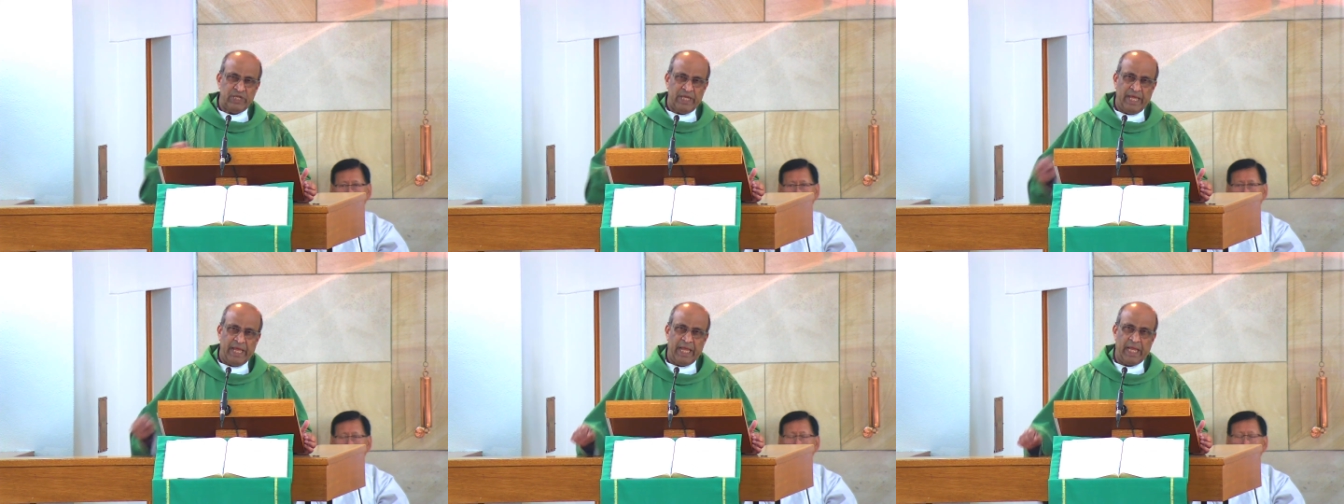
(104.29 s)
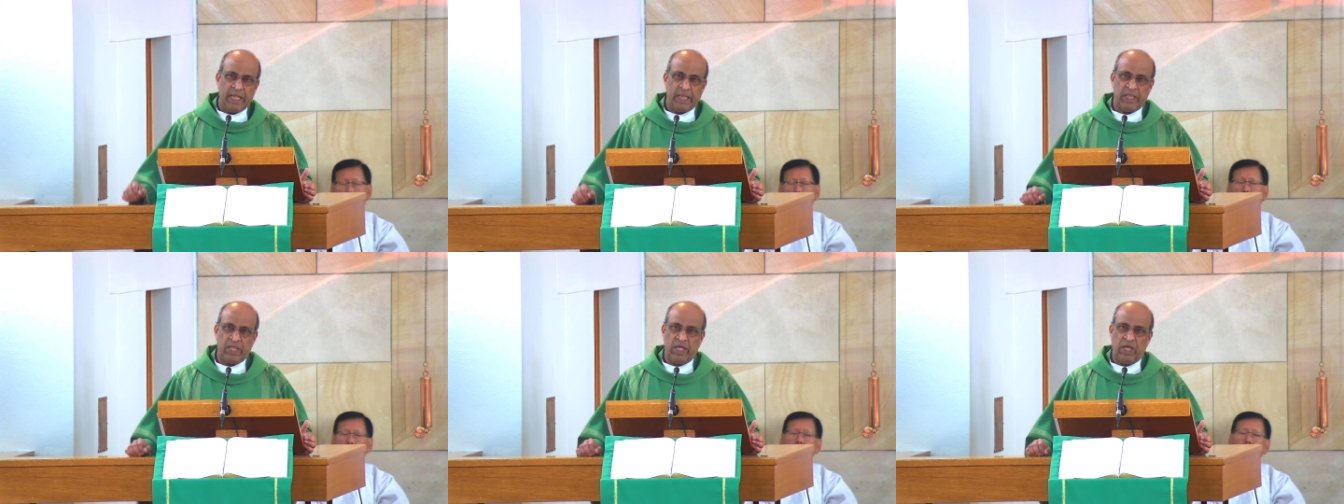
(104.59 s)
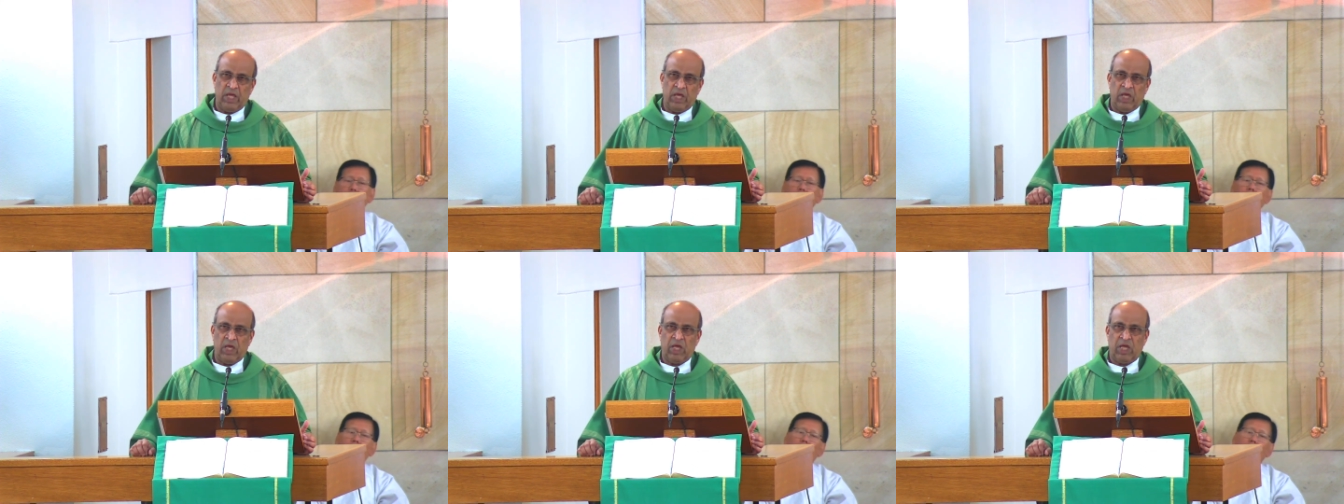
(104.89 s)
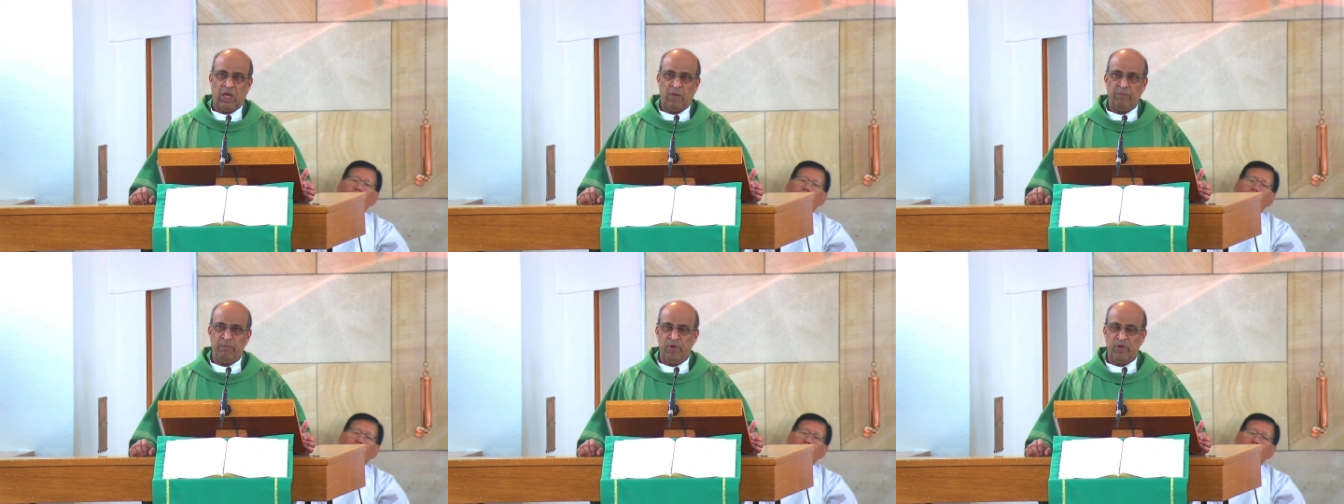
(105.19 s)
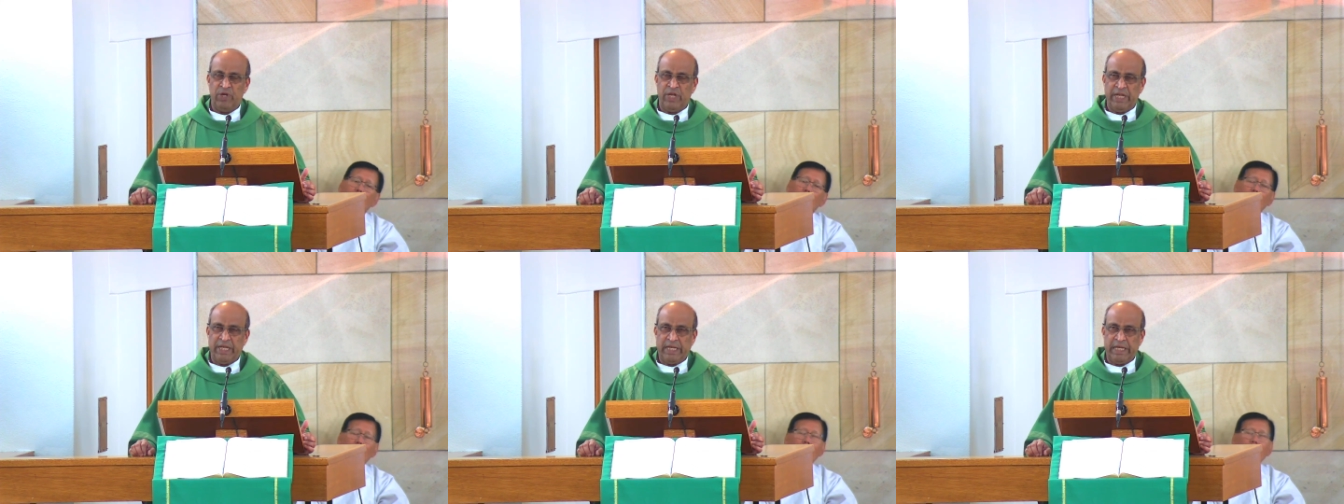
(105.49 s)
in the
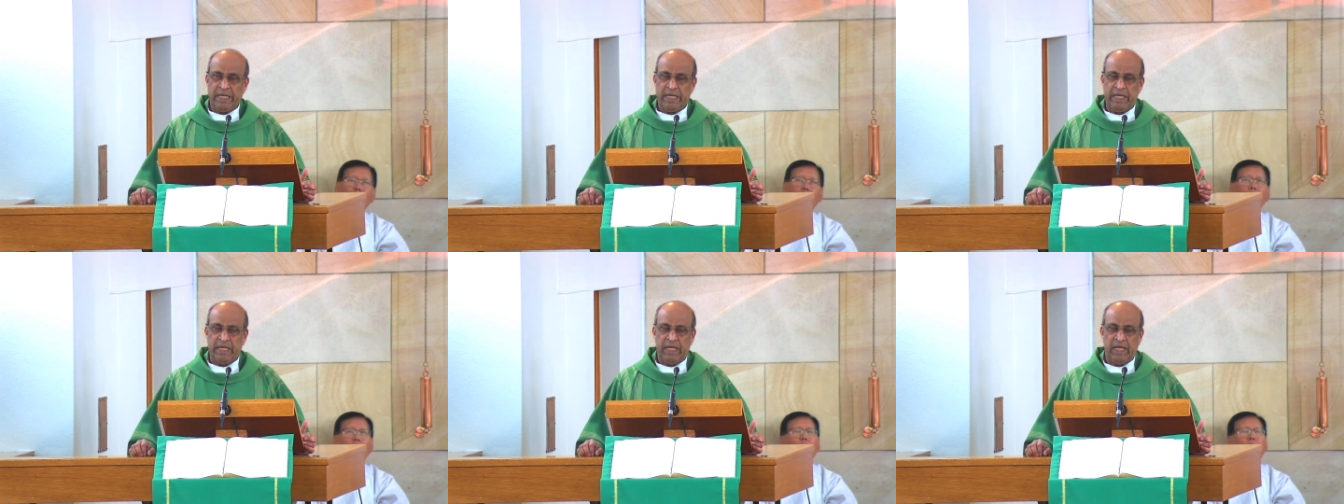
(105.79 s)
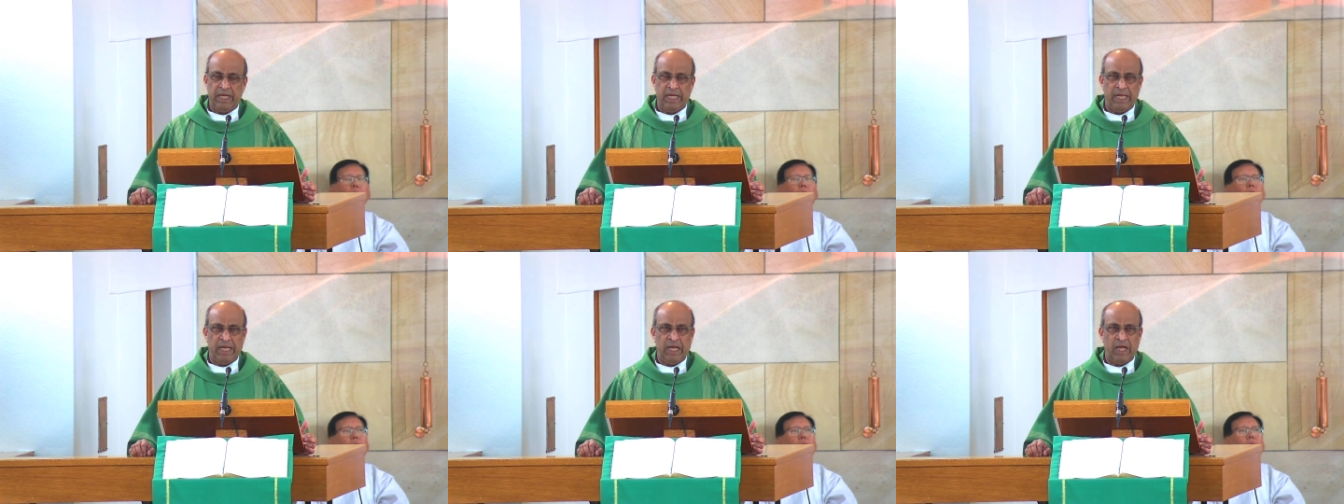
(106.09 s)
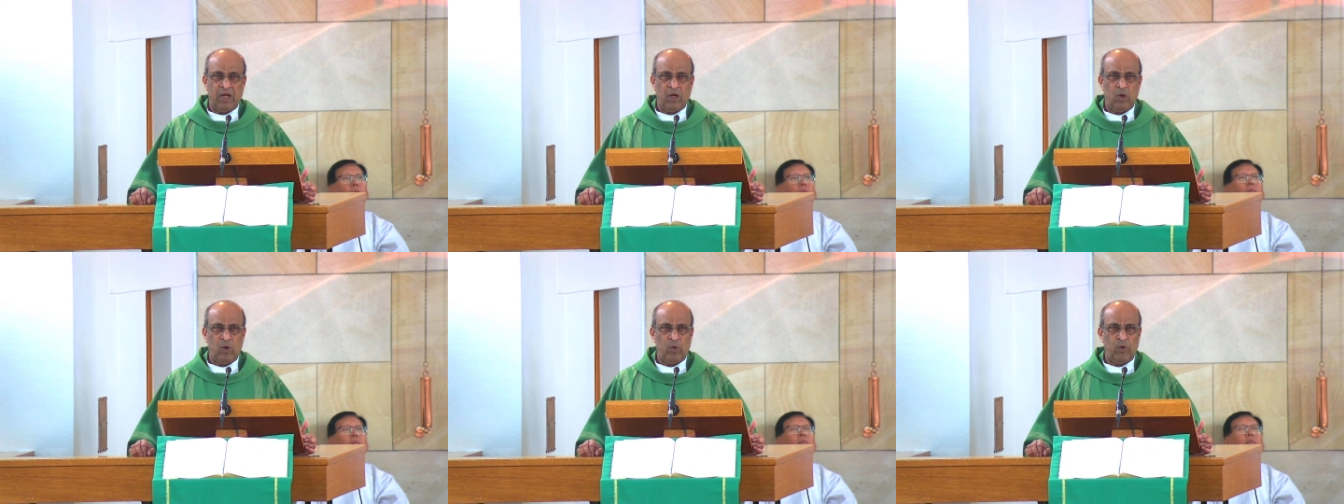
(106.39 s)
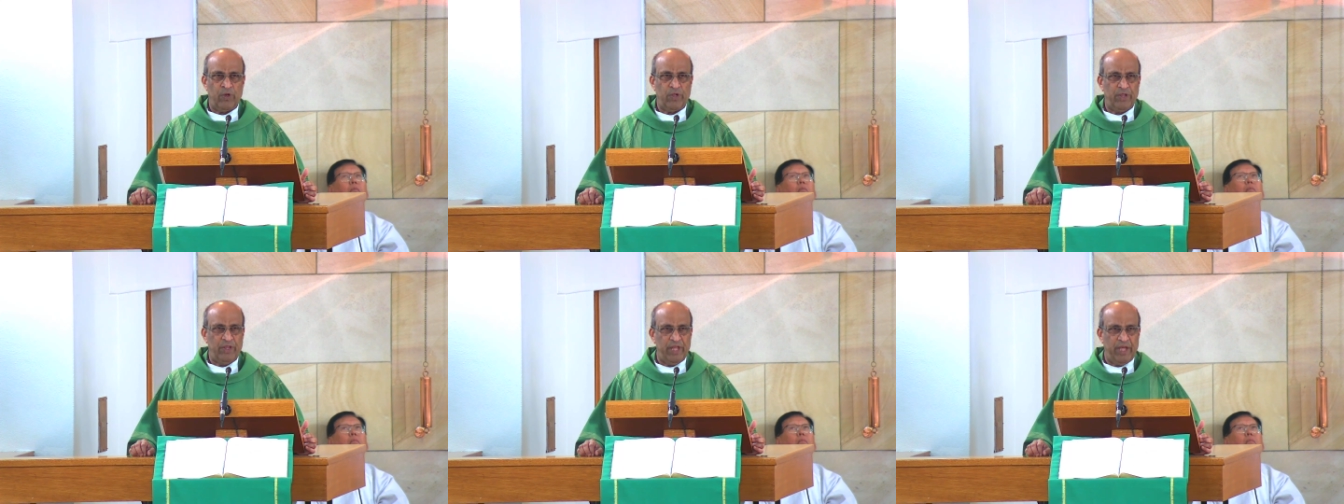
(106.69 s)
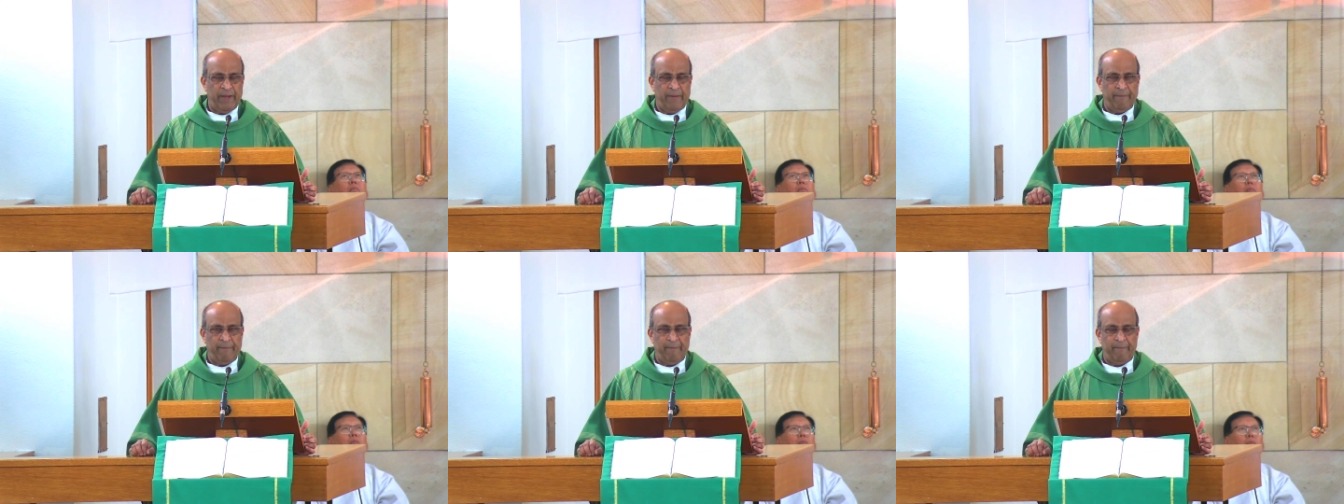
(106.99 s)
community and include
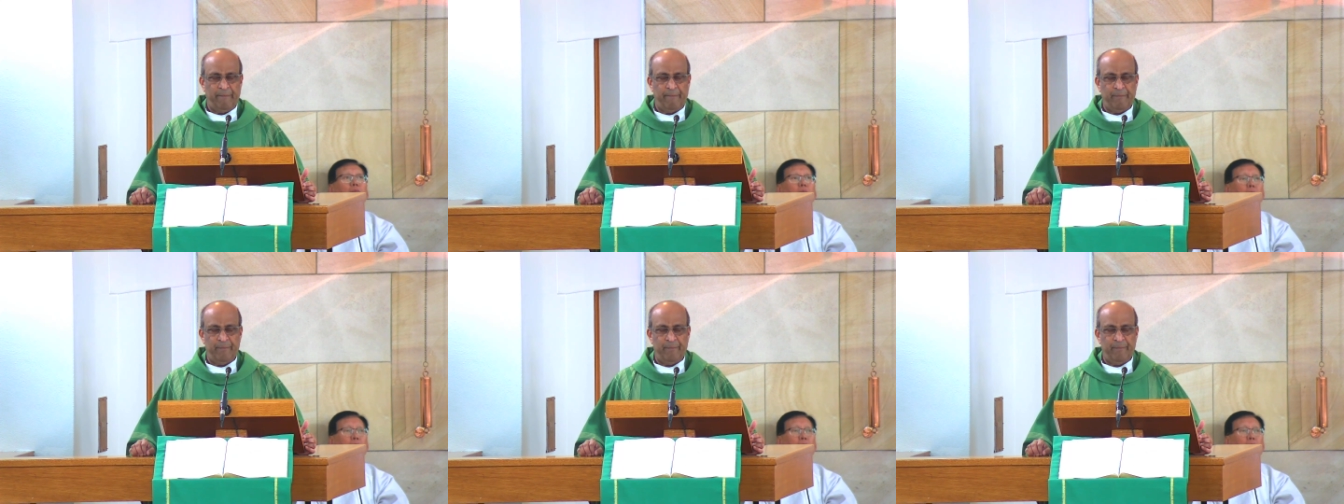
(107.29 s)
them